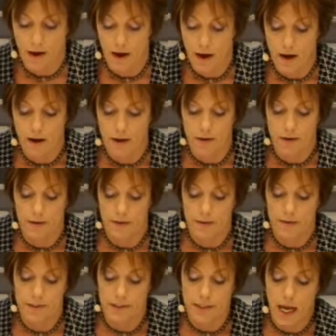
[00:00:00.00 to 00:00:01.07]

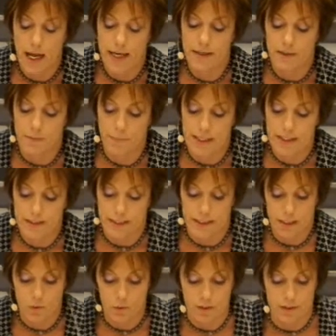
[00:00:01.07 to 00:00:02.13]
denying the basic
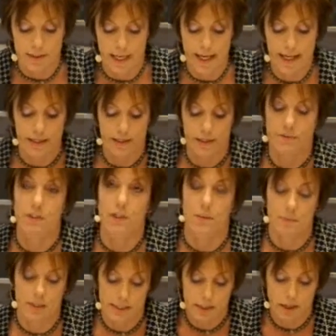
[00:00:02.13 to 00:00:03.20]
equal status of
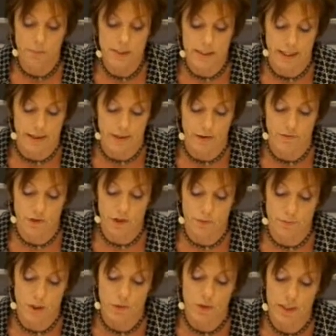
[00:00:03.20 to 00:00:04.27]
some subset of the
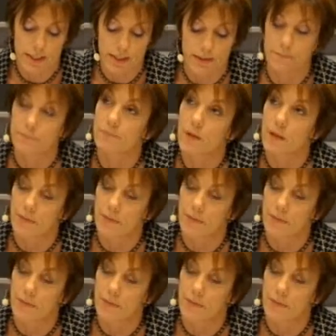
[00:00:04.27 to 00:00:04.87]
community